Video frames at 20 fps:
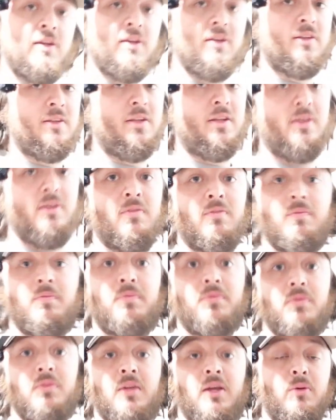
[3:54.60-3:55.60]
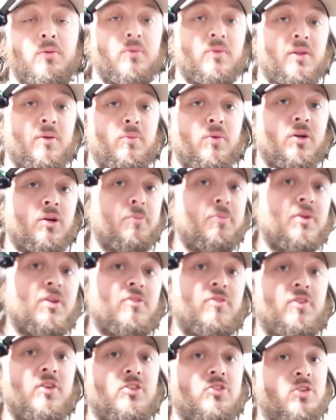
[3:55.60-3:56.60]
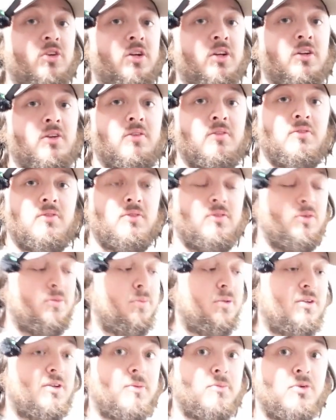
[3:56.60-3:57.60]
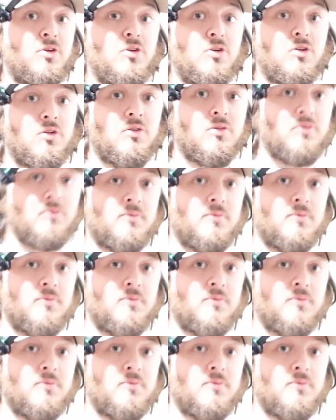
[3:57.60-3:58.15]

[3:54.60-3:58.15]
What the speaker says: and then we're gonna put the fish on, and it'll be time to cook.